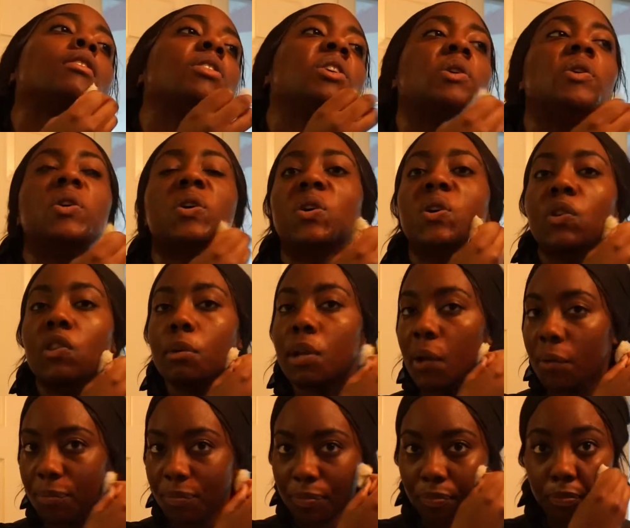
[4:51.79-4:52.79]
even say
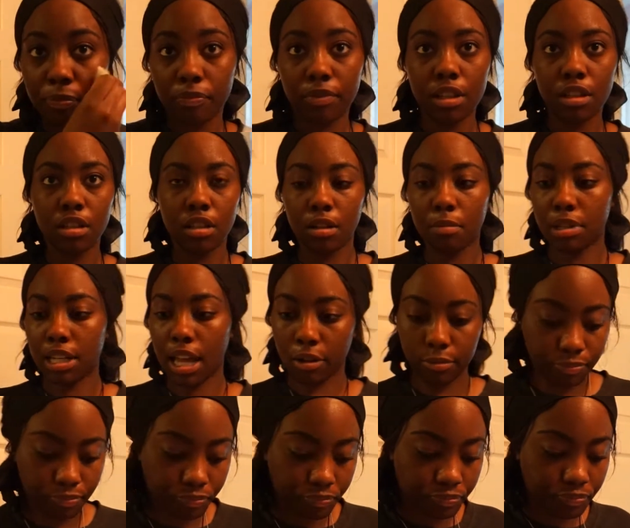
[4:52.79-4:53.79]
especially acne
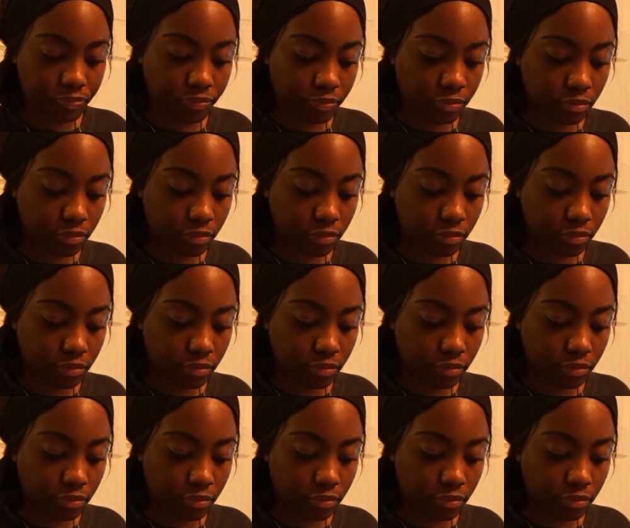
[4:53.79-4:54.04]
prone.